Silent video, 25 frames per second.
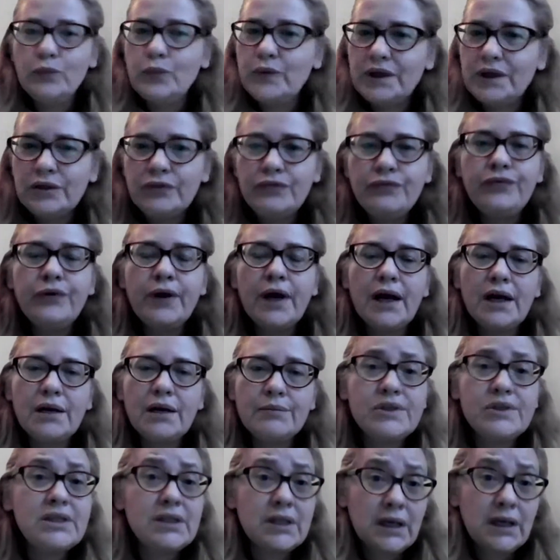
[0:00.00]
wind
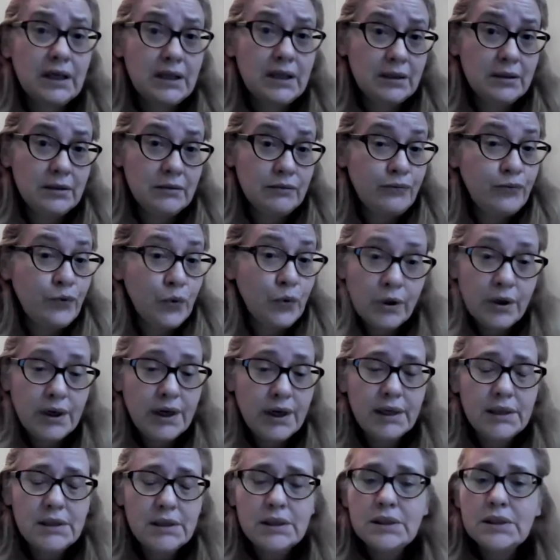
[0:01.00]
farms in
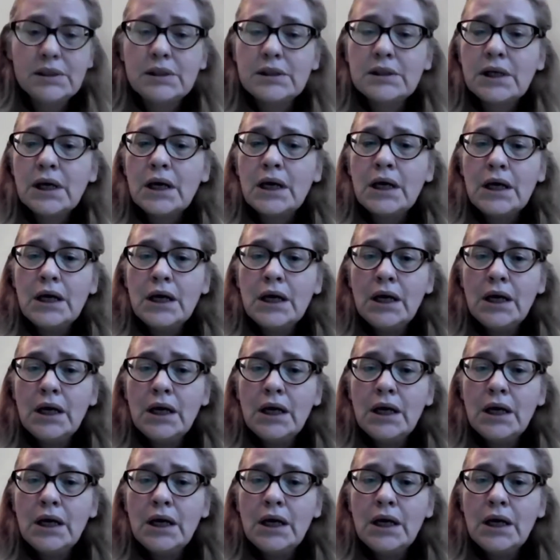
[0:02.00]
forests,